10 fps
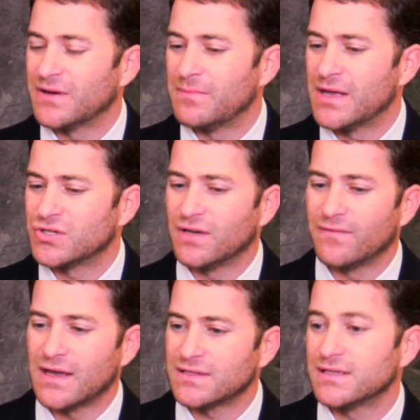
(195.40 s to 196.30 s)
mention
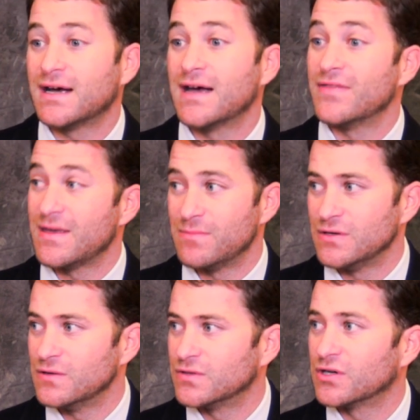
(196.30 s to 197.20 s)
of SEI, they've been
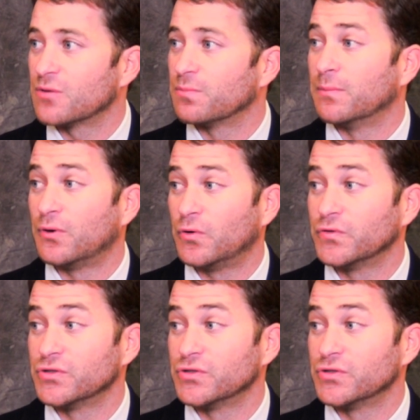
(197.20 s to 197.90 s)
using our proposal